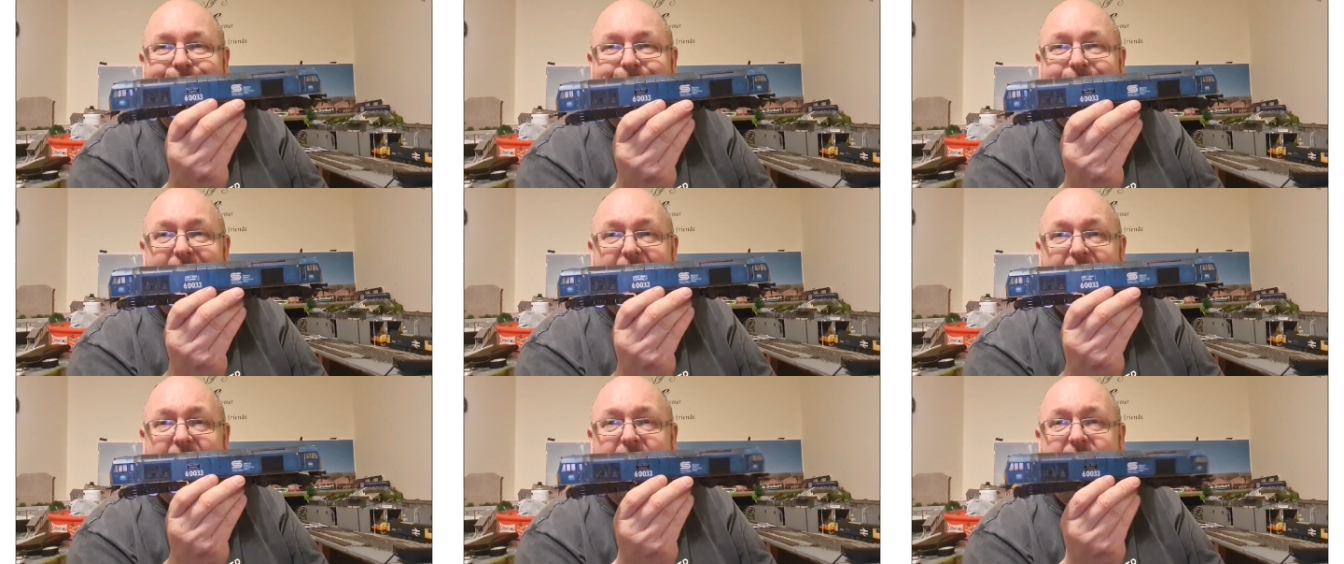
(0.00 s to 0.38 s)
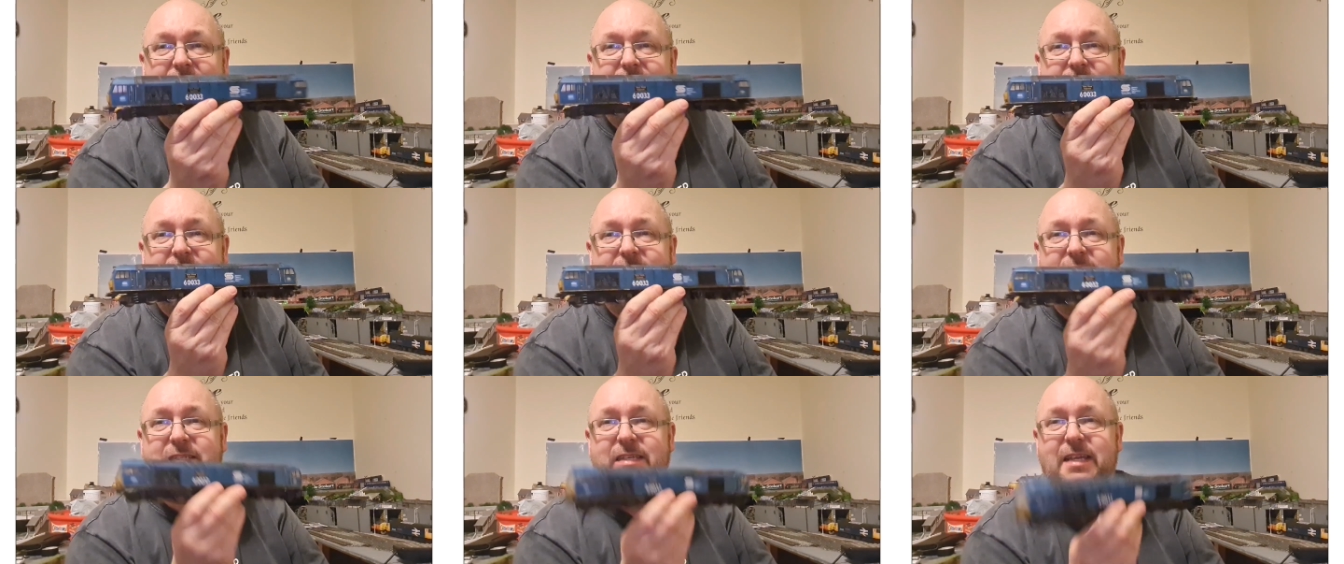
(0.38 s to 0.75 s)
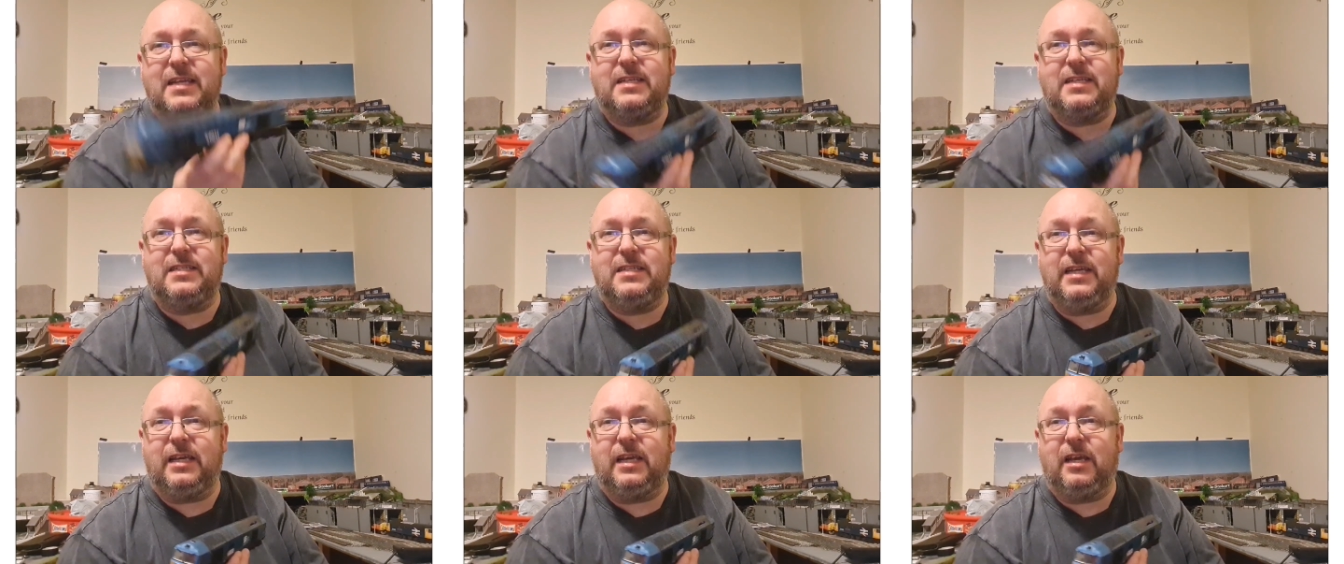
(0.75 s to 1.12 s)
Nah, it's a
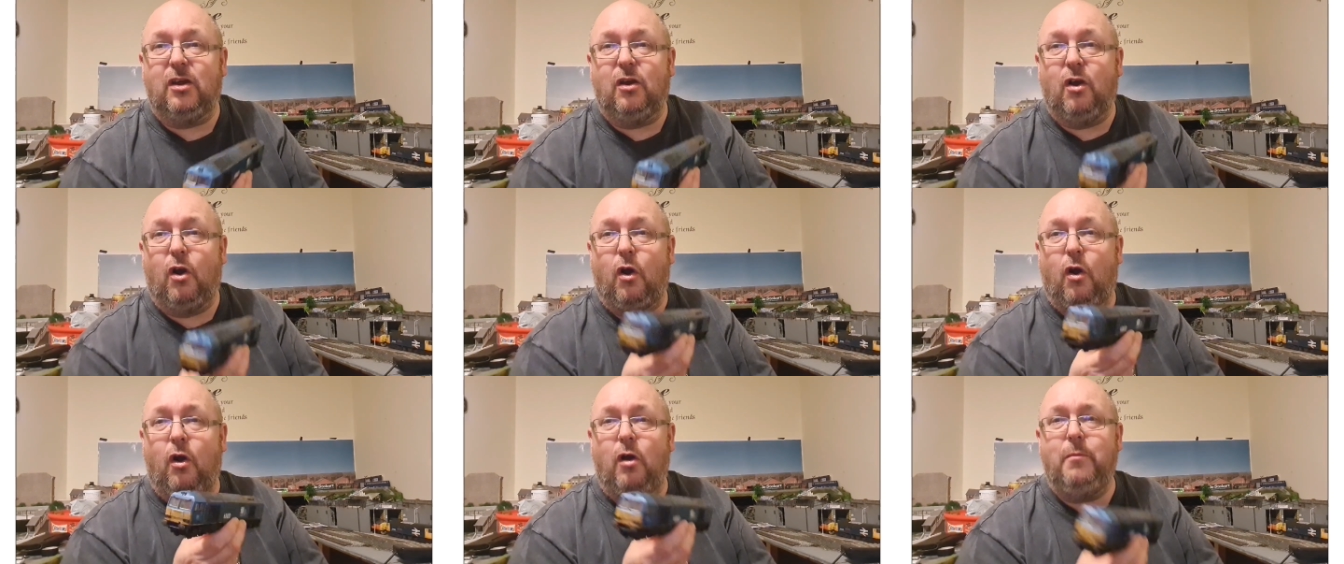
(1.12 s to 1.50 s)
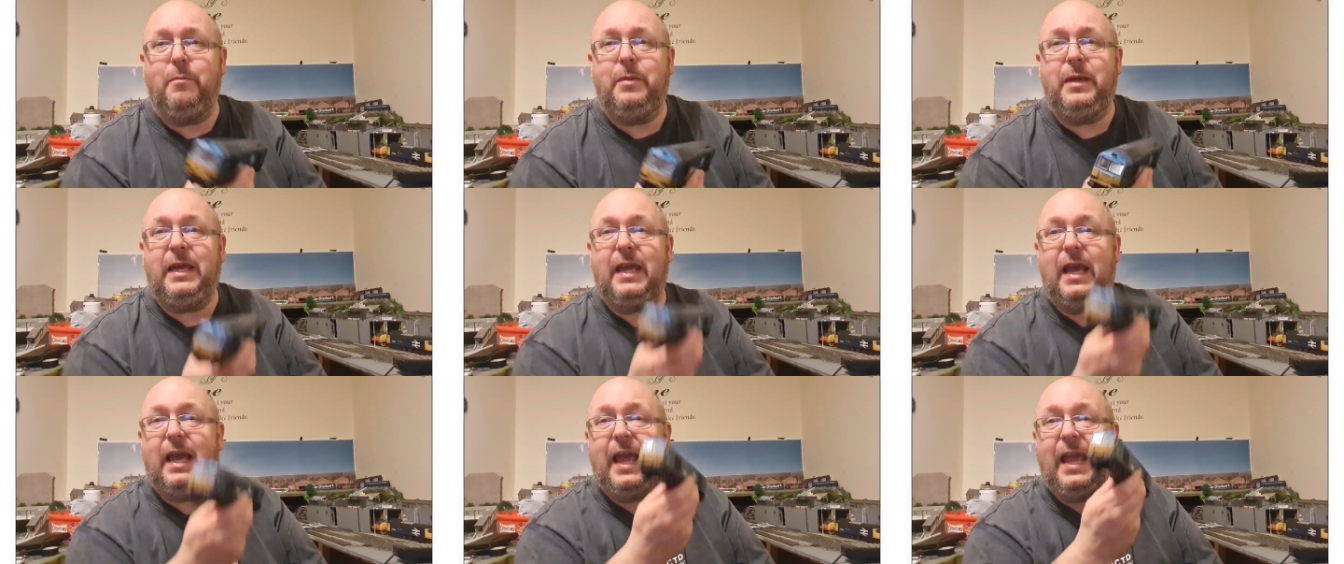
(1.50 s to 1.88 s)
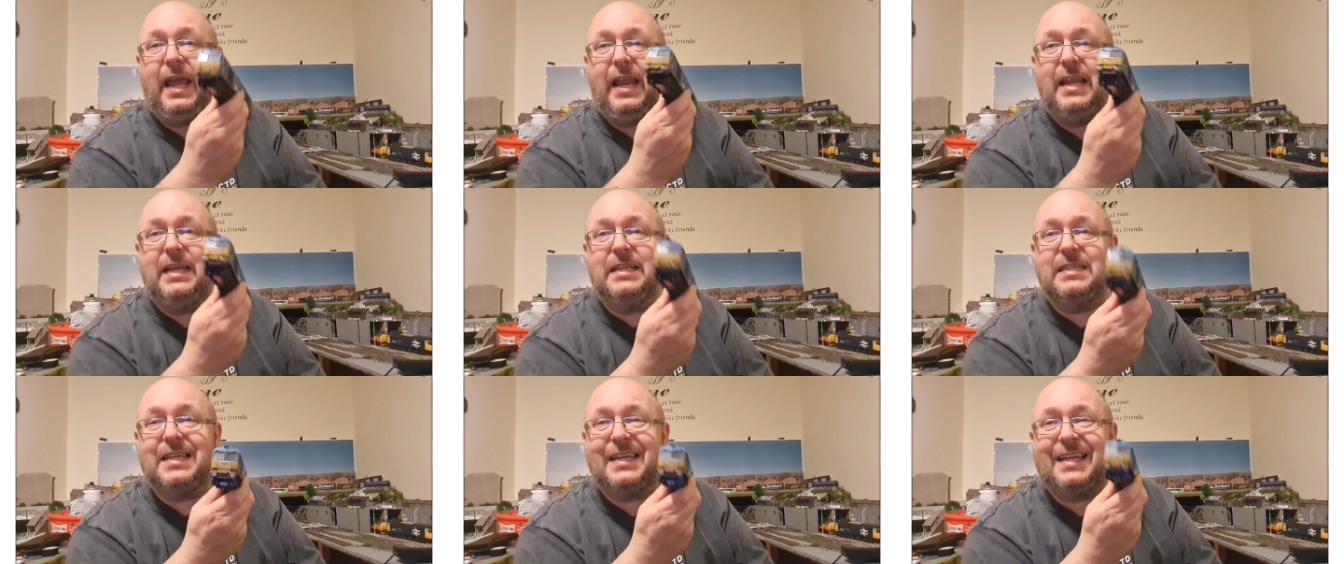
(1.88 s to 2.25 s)
60. Hornby,
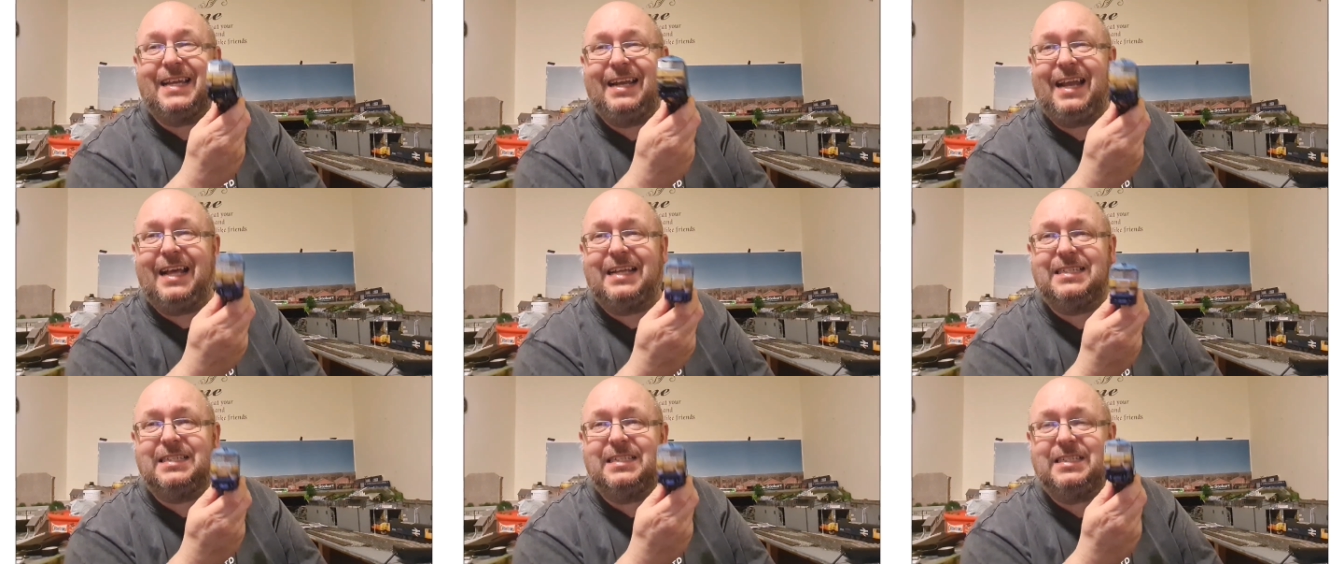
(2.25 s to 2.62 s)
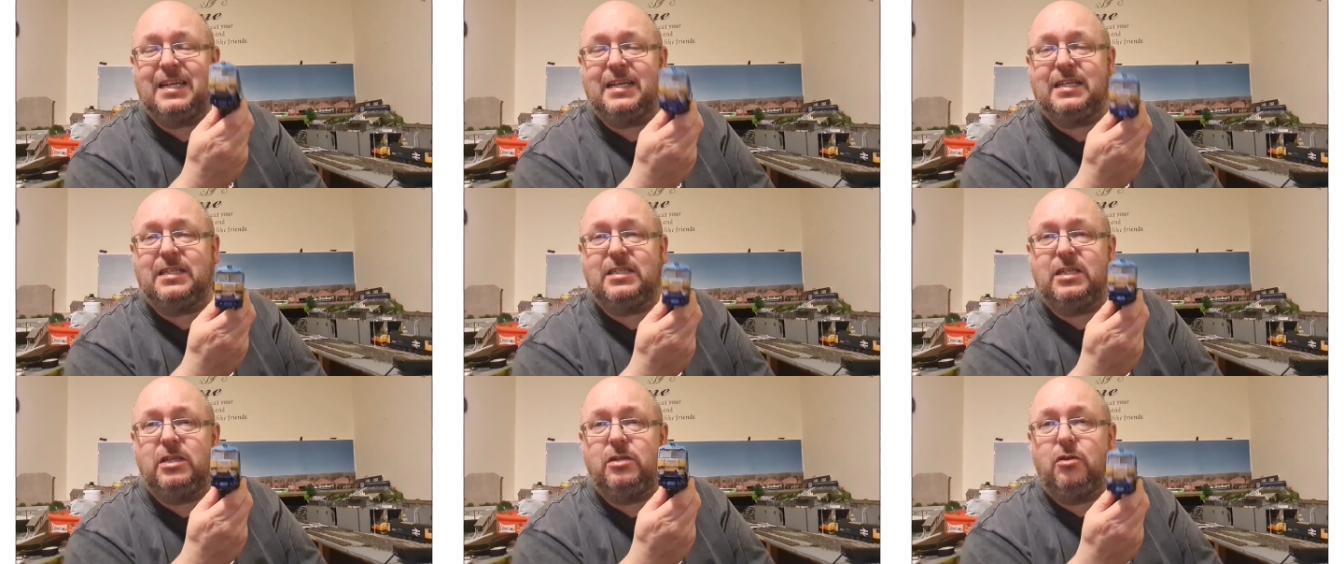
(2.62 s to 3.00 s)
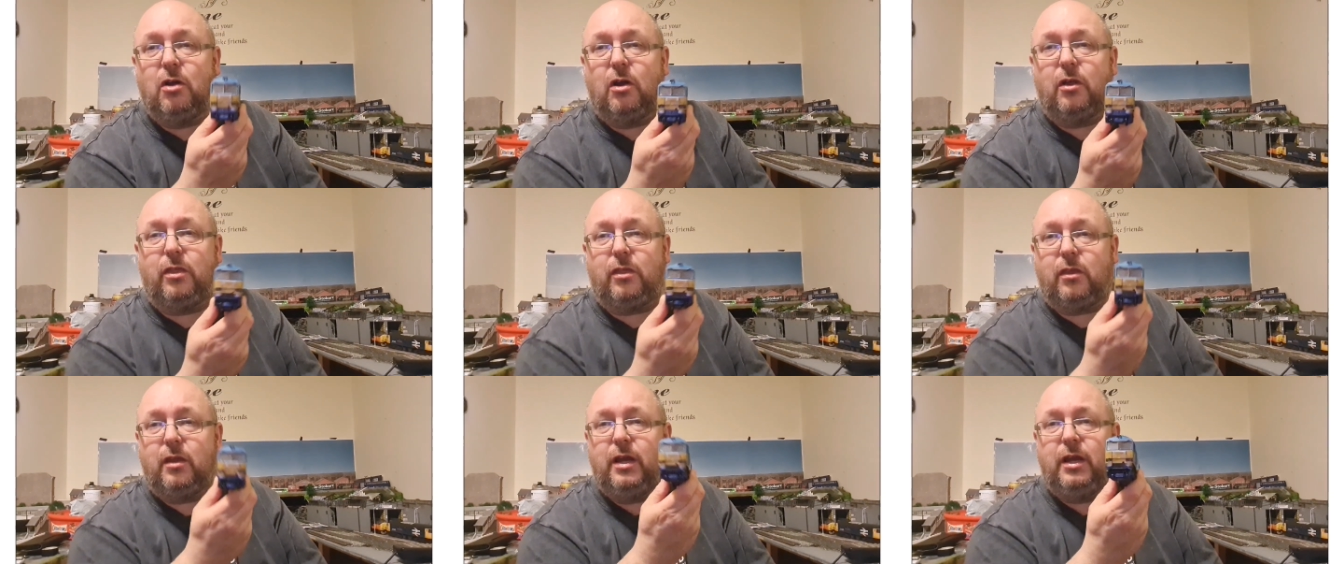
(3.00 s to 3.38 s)
it is a Class 60,
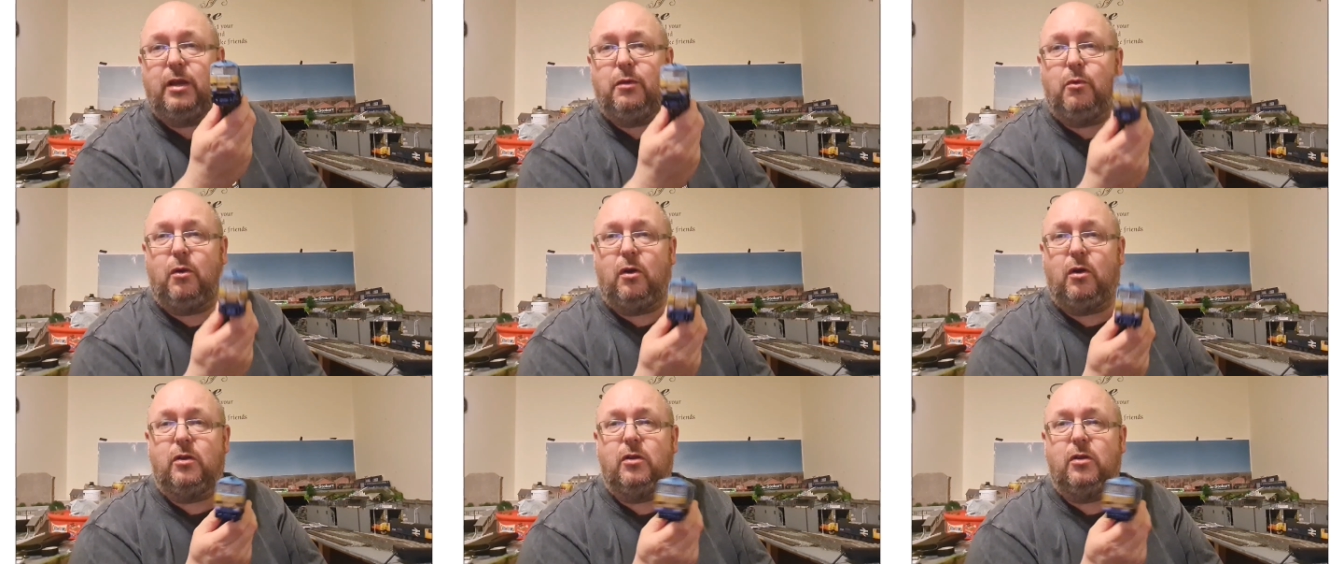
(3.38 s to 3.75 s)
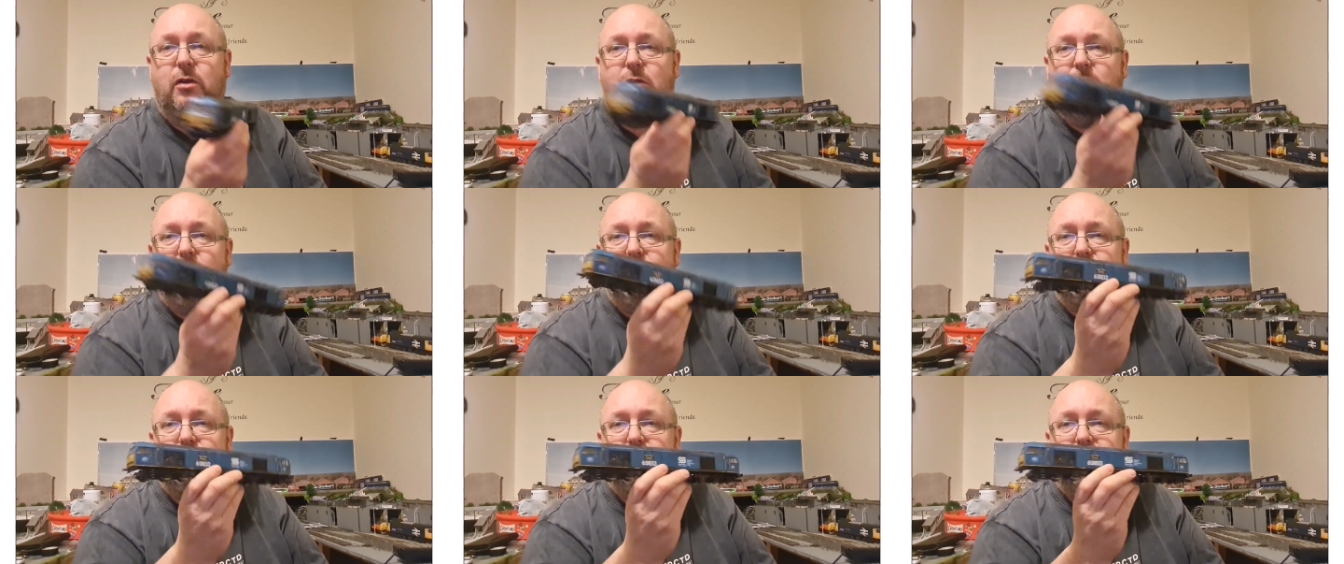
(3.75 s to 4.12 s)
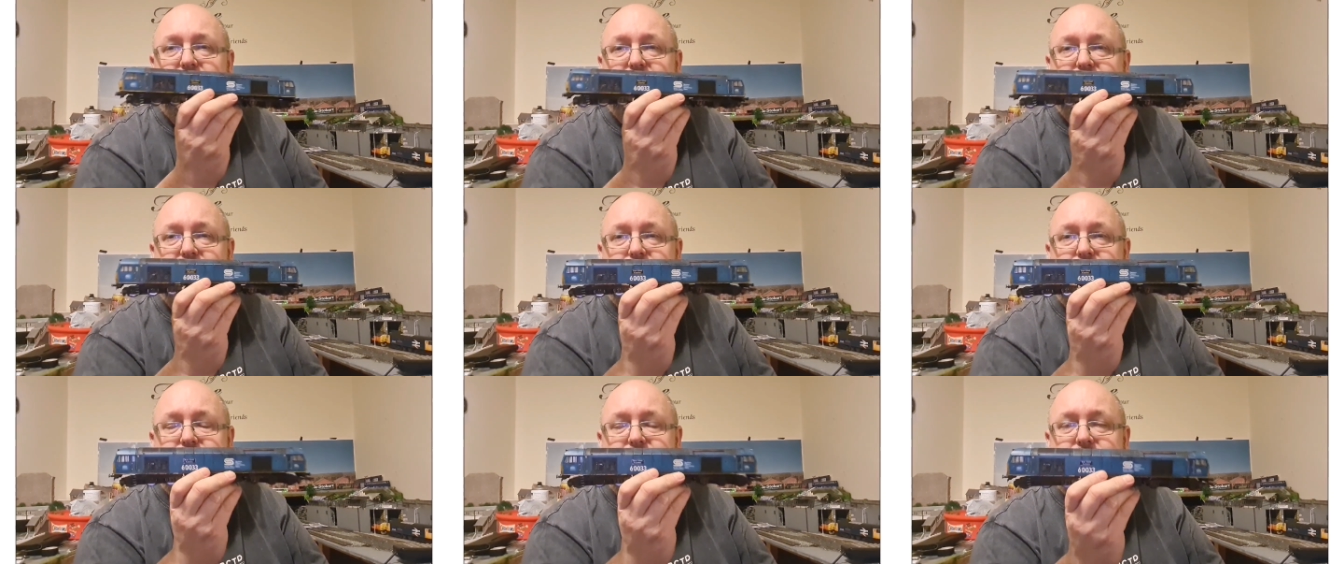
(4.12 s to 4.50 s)
not a 31. So
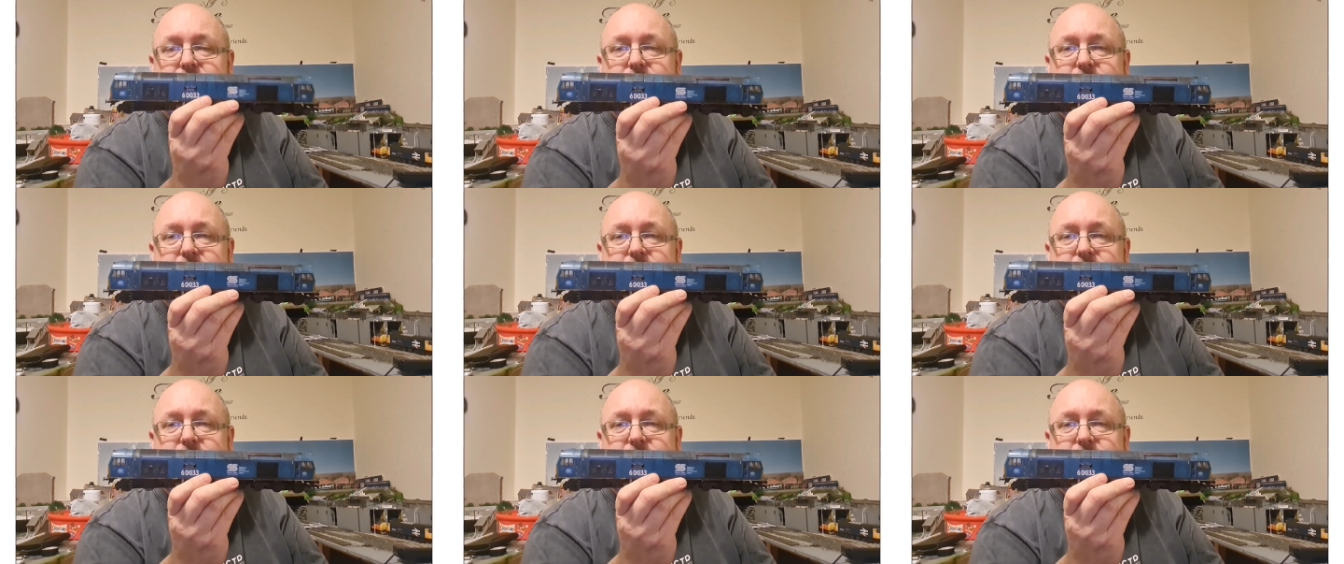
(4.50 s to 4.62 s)
get your